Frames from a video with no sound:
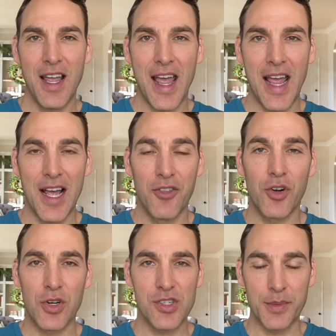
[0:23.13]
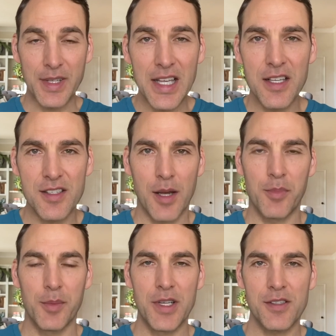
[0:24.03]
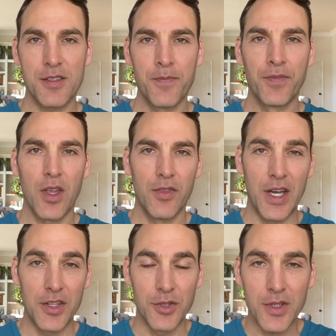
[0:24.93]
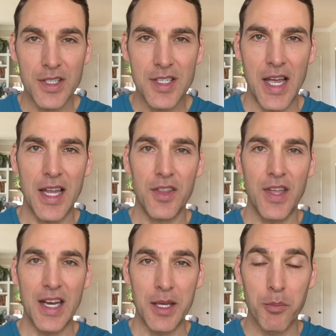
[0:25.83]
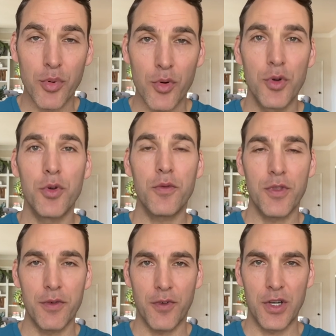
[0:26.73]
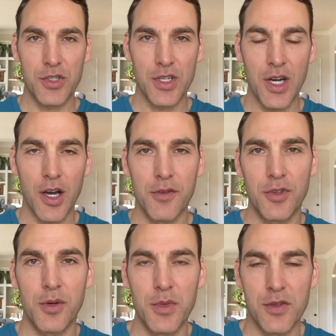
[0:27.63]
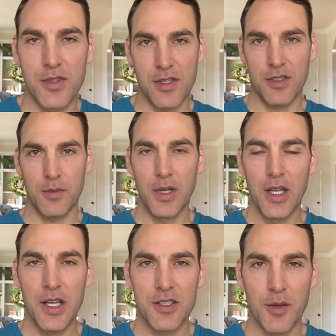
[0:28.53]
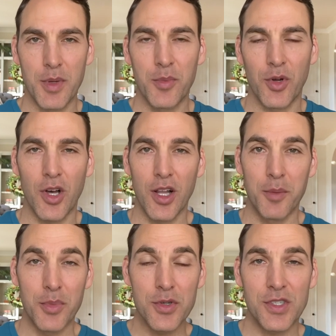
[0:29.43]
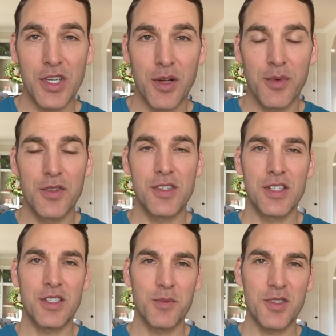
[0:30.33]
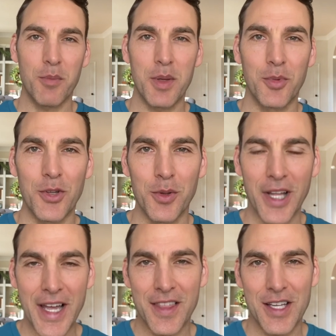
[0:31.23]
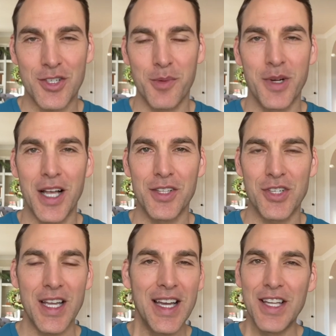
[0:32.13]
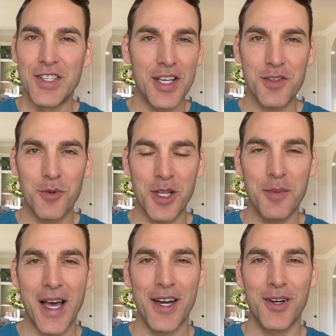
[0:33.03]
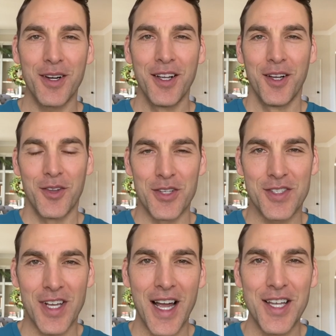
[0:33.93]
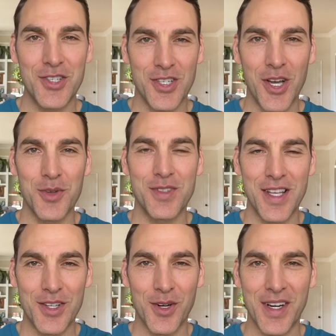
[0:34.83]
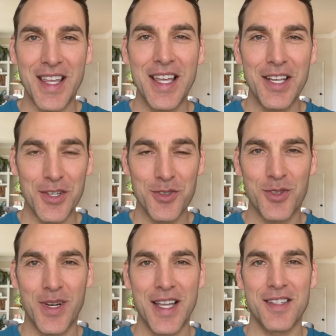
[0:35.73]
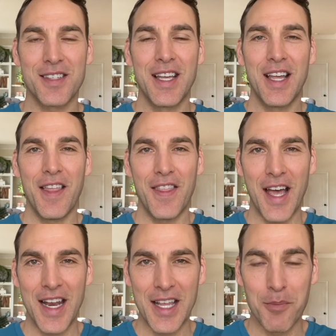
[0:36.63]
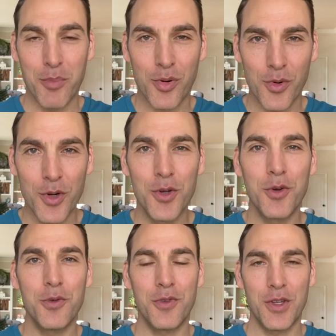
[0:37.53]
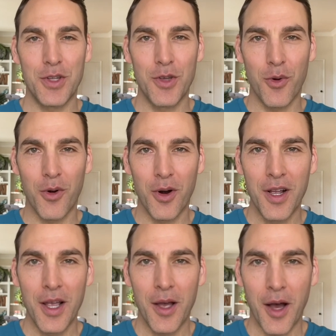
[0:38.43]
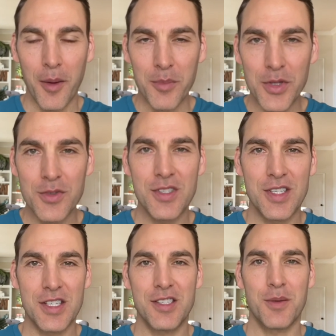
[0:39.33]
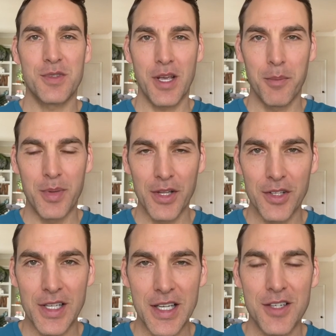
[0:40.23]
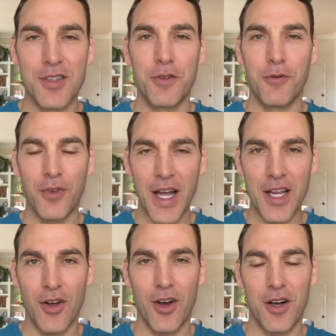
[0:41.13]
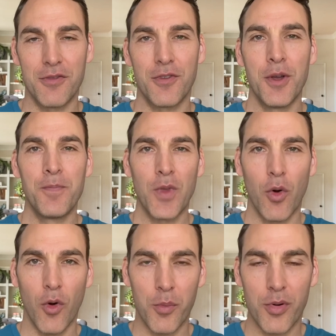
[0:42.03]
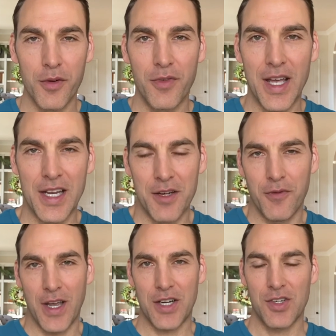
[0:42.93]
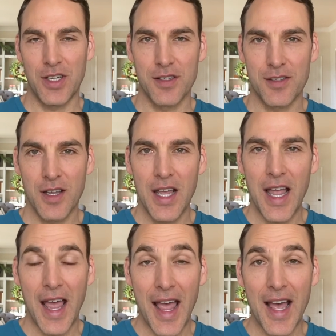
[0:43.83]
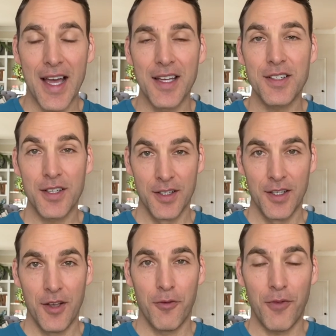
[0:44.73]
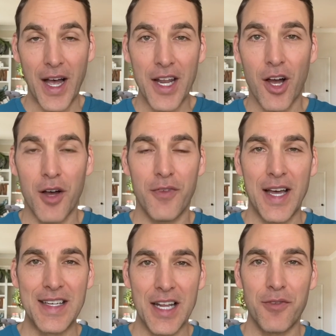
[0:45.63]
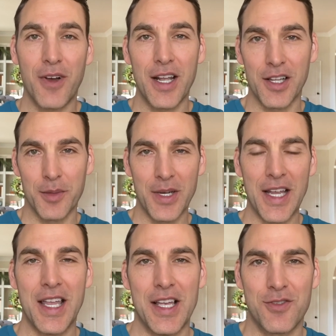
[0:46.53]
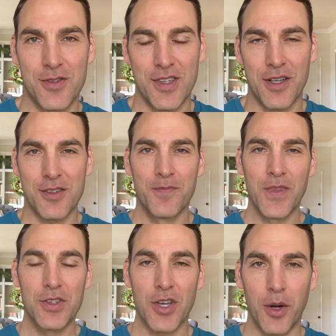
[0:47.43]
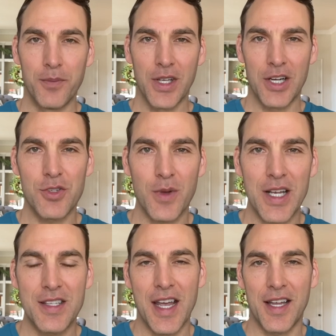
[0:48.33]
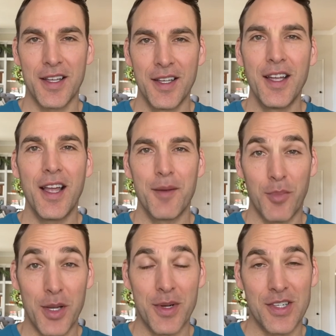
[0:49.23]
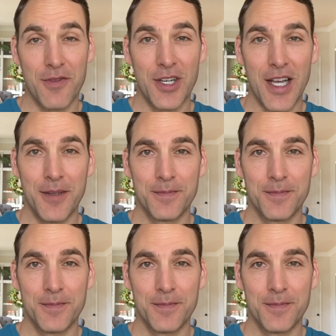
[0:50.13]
And there are some key supplements that you can take that improve the function of your immune system. Some people call it boosting your immune system. Some people don't like that terminology. Doesn't really matter. The science shows that there are key nutrients that improve your immune system's ability to fight off or prevent infections and fight off, identify, and eliminate cancer cells. So here's what I take pretty much every day.